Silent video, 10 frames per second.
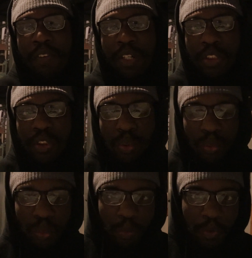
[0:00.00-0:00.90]
first
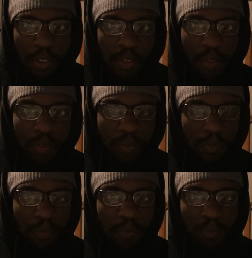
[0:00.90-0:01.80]
YouTube video,
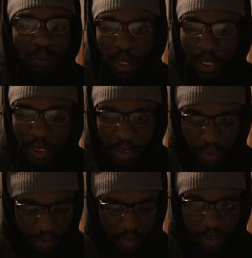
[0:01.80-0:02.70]
right
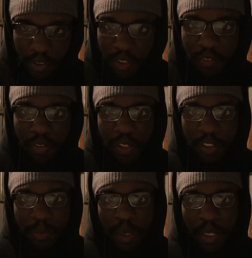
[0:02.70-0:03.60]
here in this very
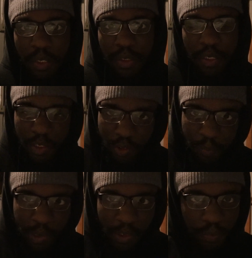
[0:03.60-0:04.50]
spot, in this
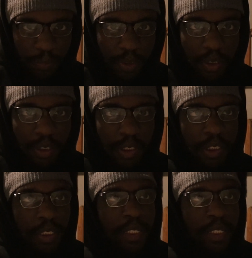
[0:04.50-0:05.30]
basement.